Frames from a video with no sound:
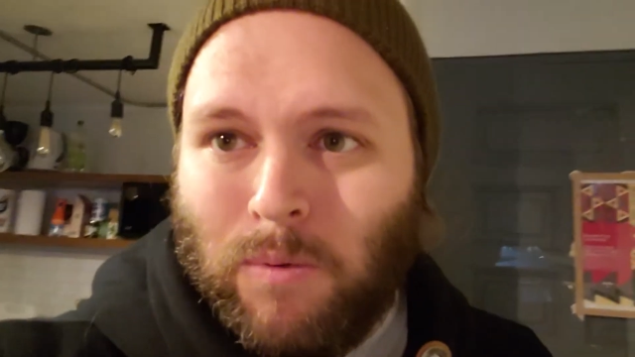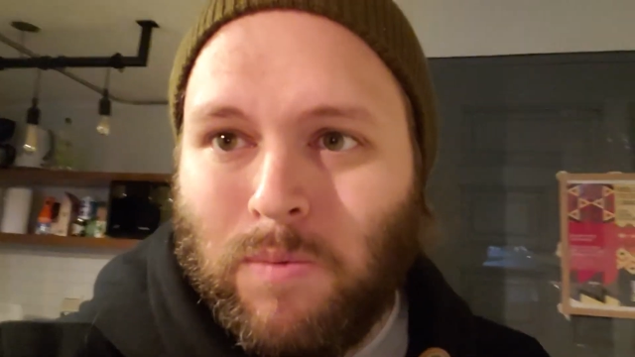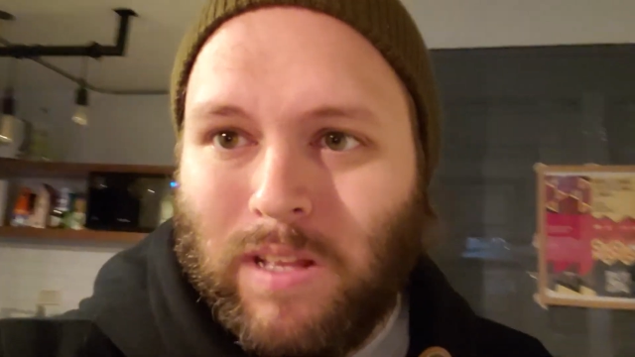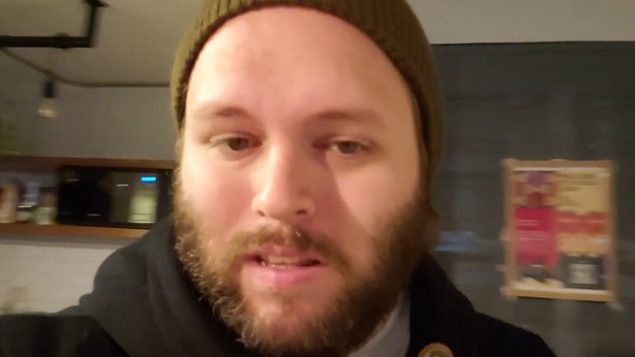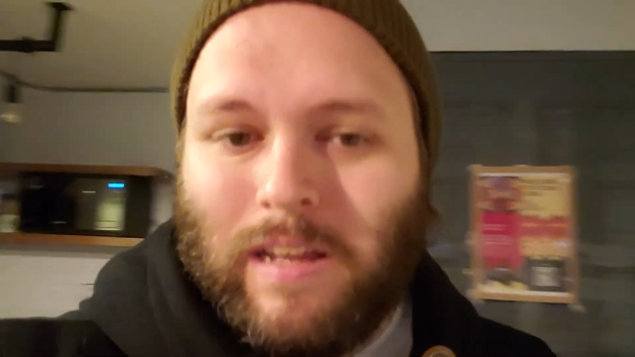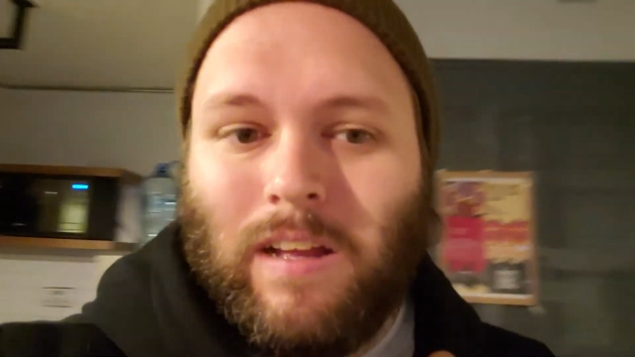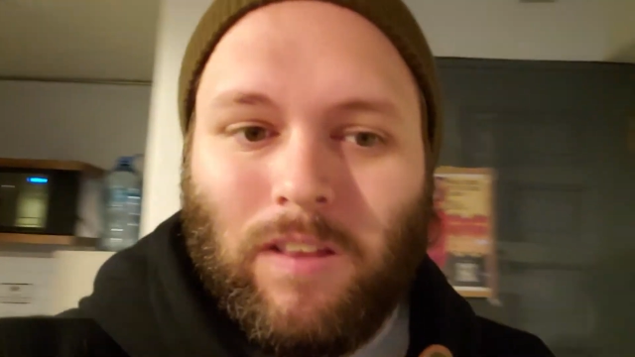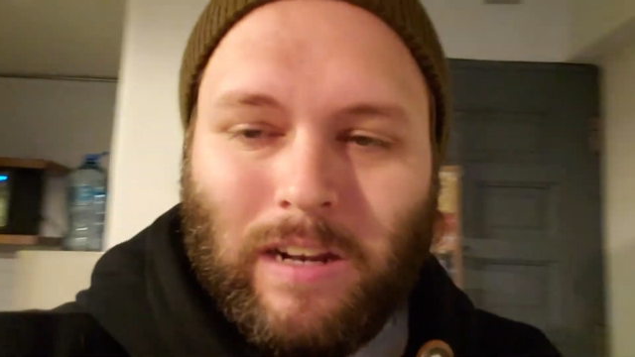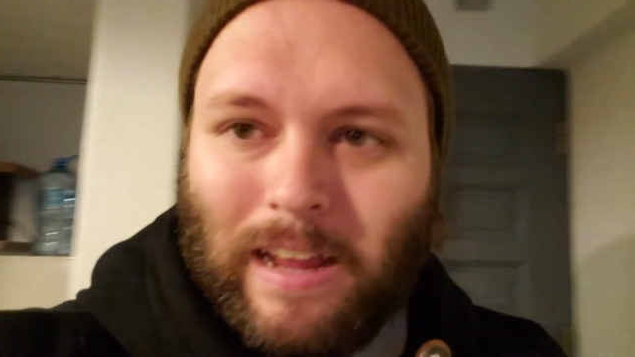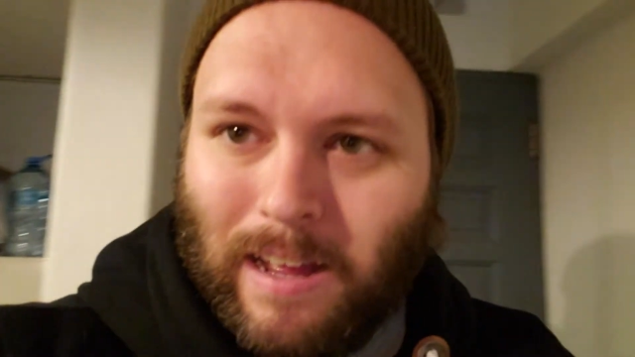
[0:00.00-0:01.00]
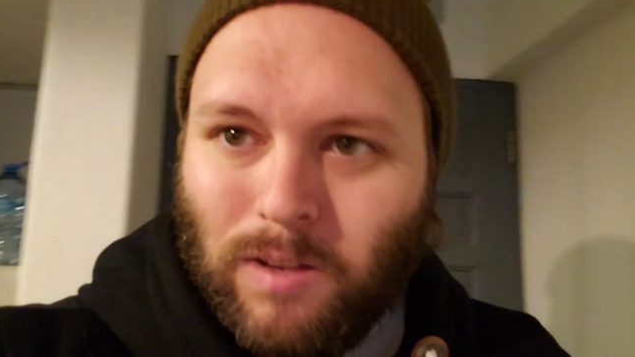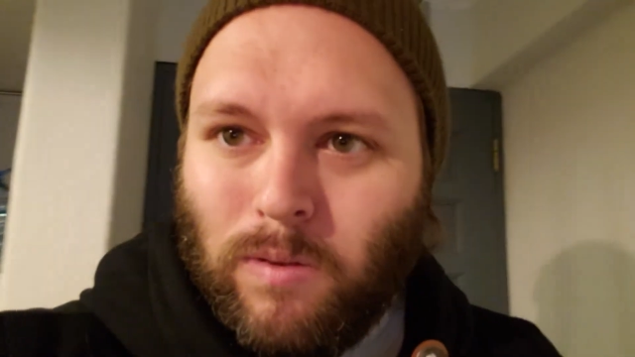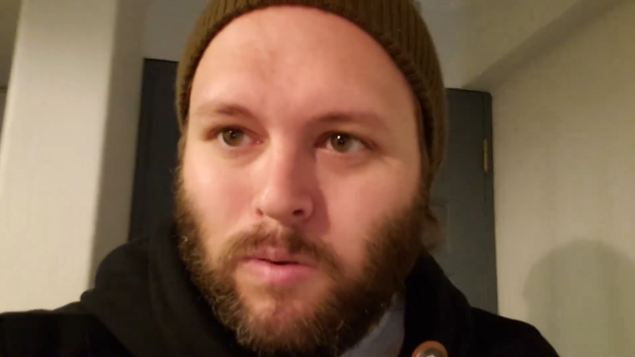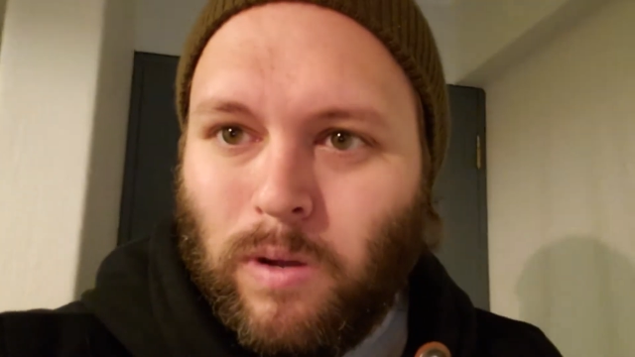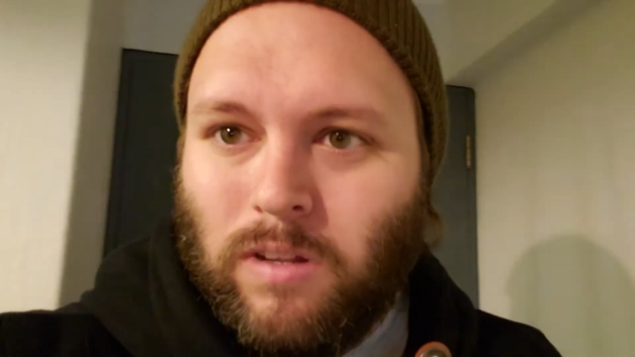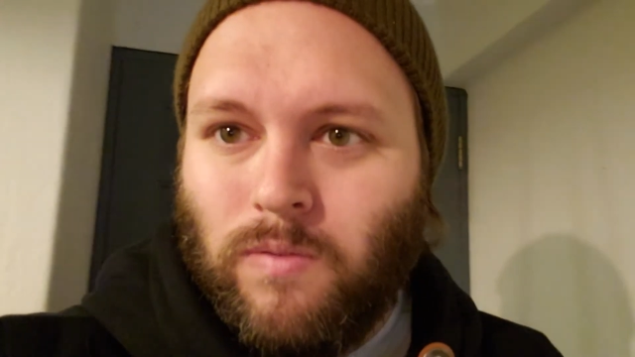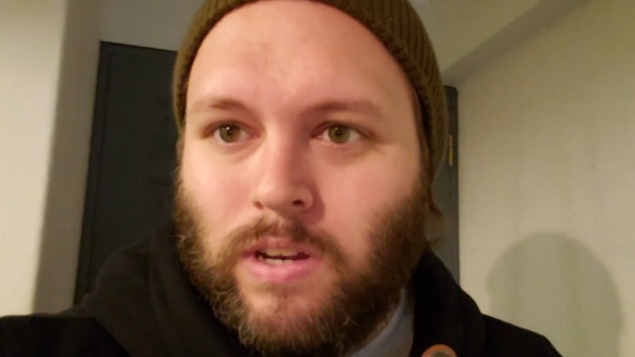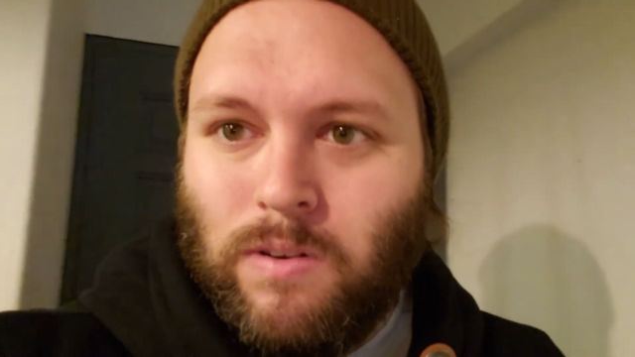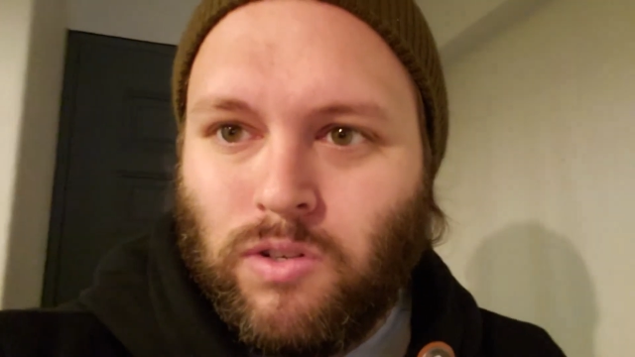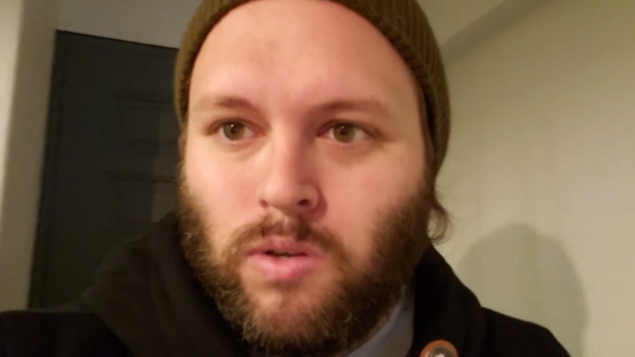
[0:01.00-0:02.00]
what was it like, I thought, hey, I'll do a little quick little
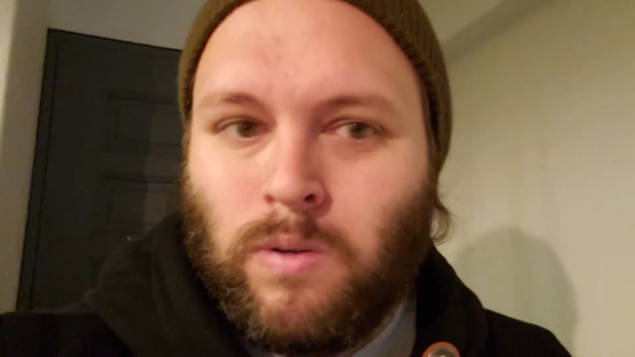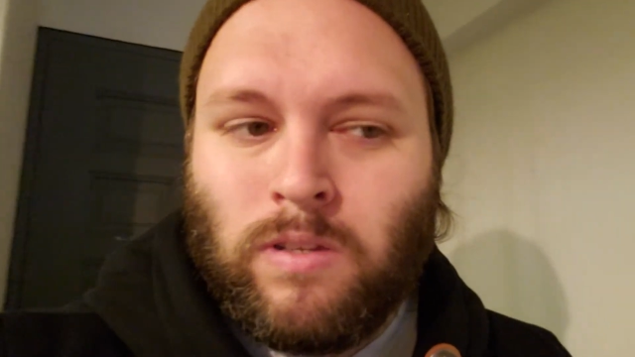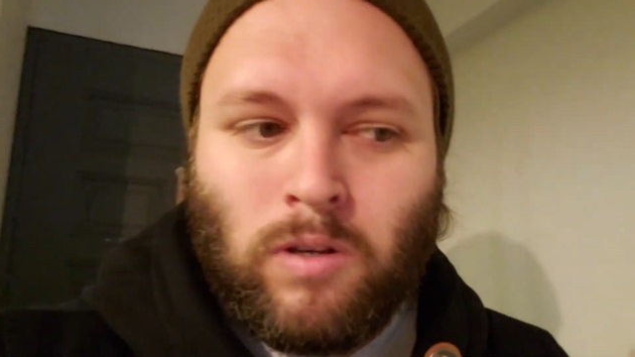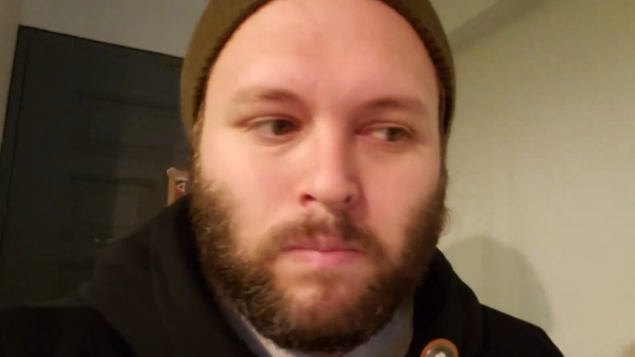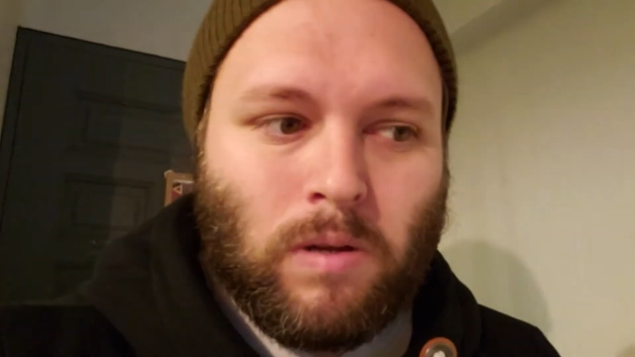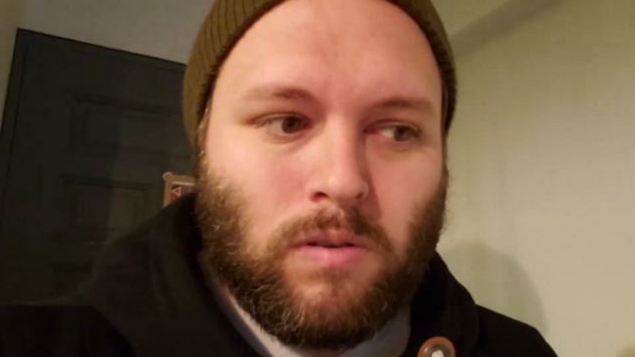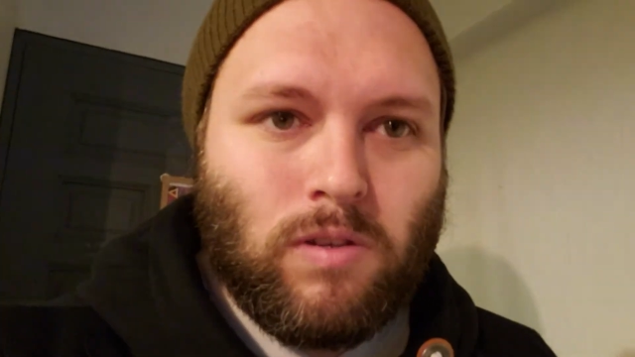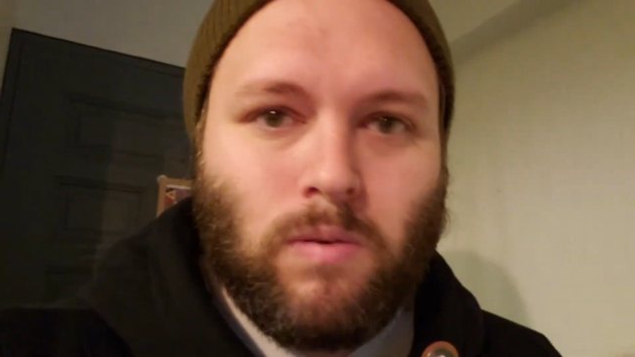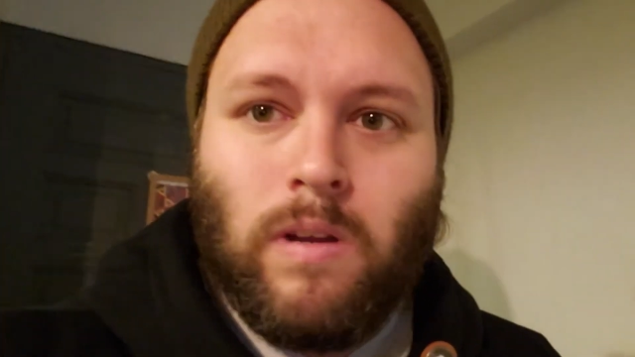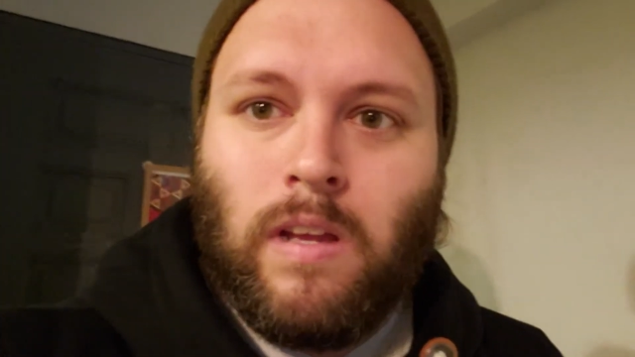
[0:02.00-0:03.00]
video and show you what it's all about. So